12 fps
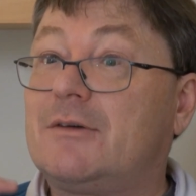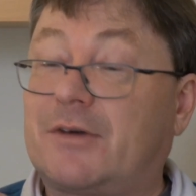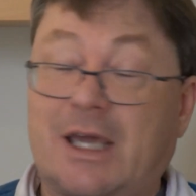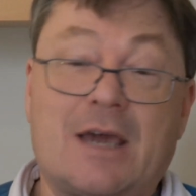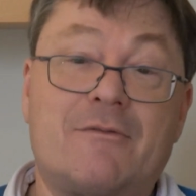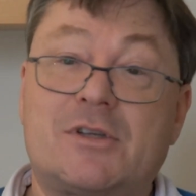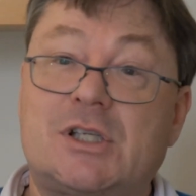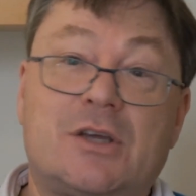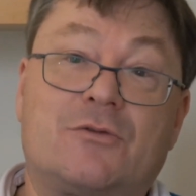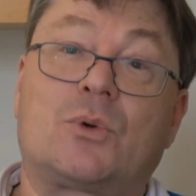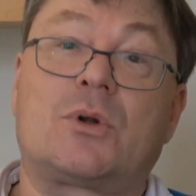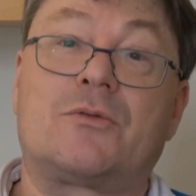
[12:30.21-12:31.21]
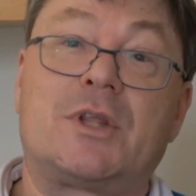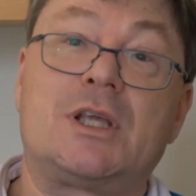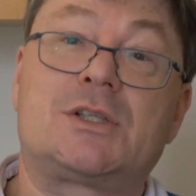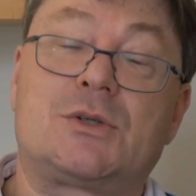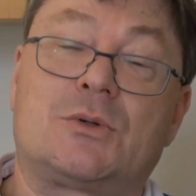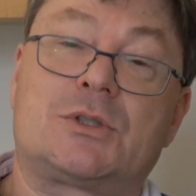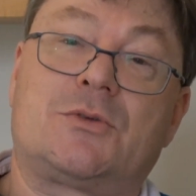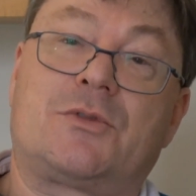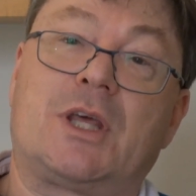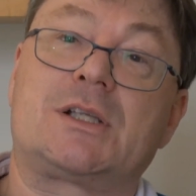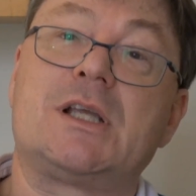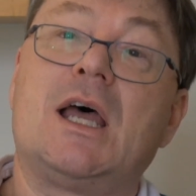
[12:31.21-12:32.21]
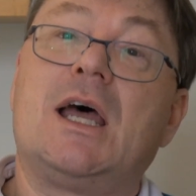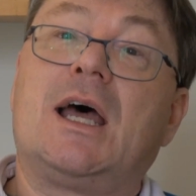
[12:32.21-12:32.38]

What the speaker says: for canvassing, for all of these sorts of things.